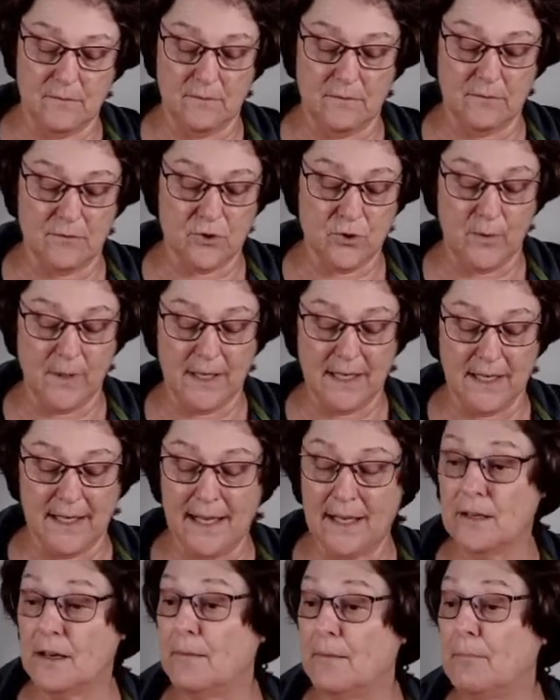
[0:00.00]
doing
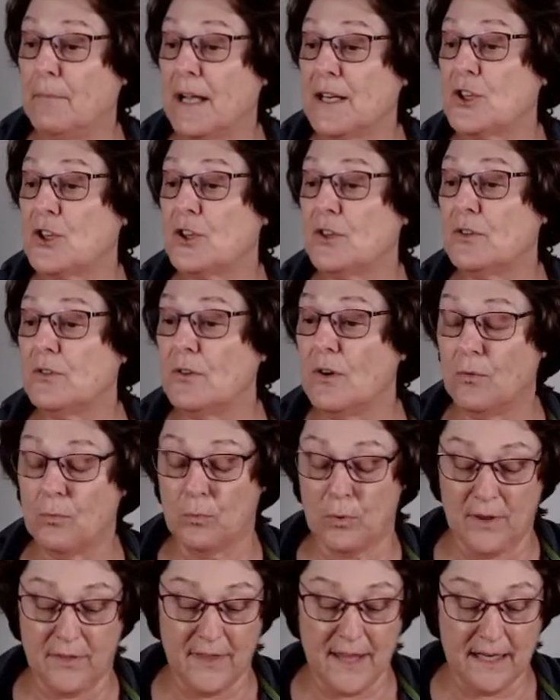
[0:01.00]
much
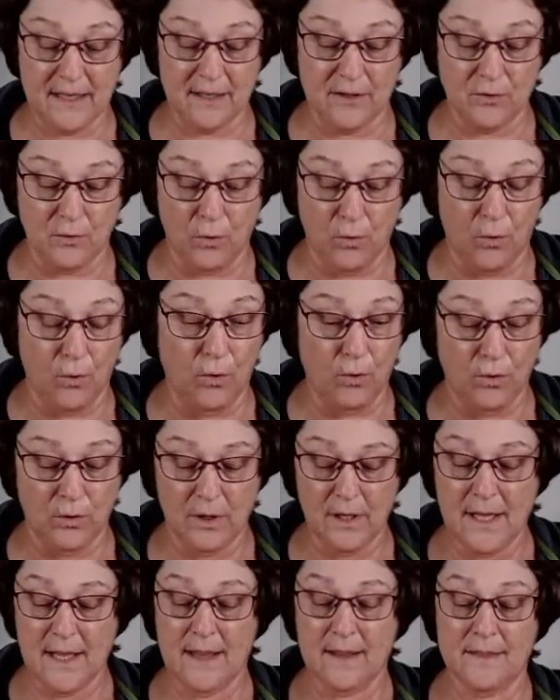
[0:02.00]
with that at
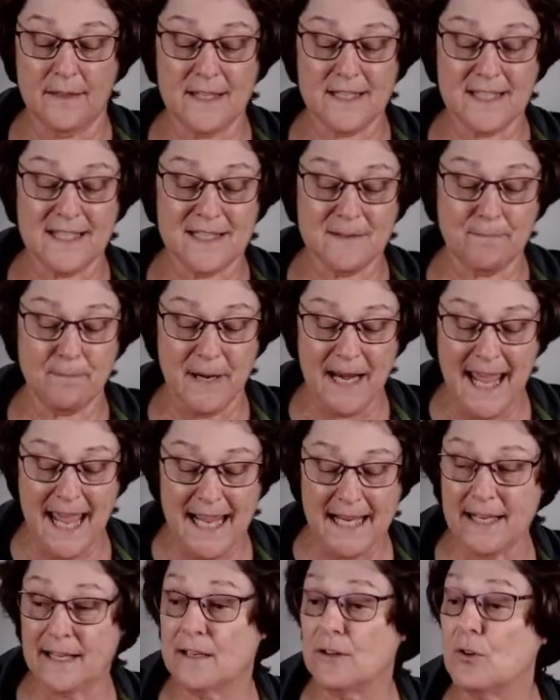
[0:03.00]
all. This is
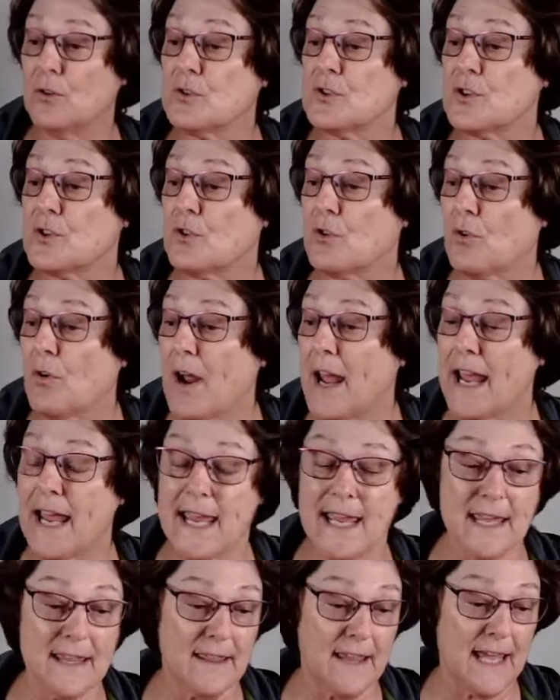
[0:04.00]
black, it looks
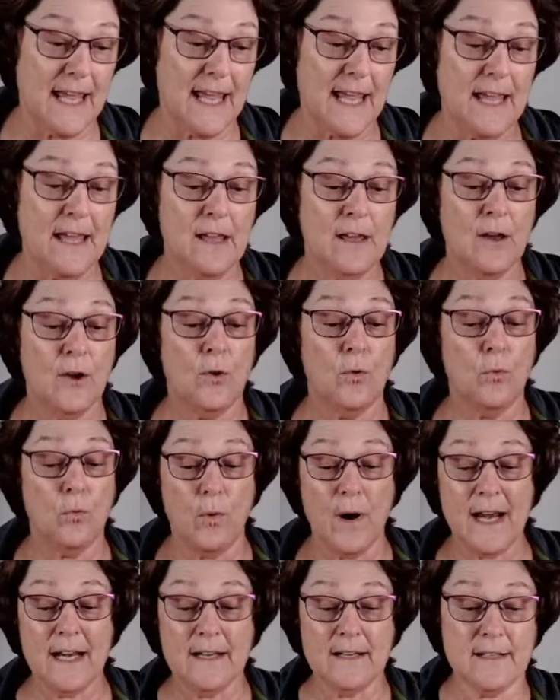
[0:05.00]
grey there.
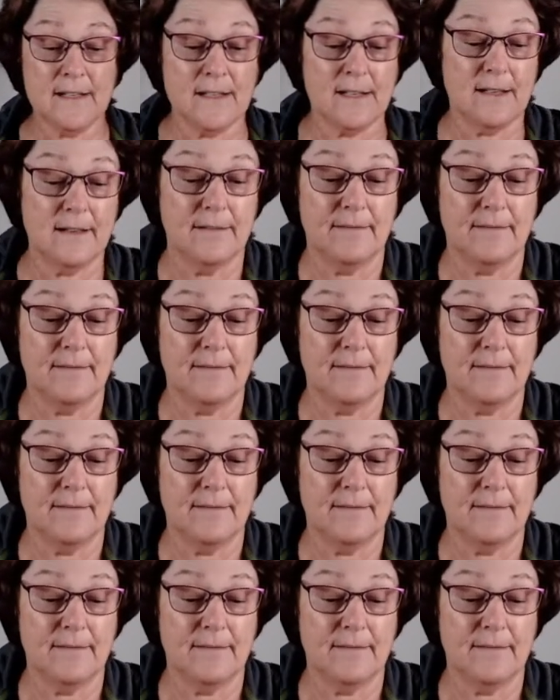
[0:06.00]
When it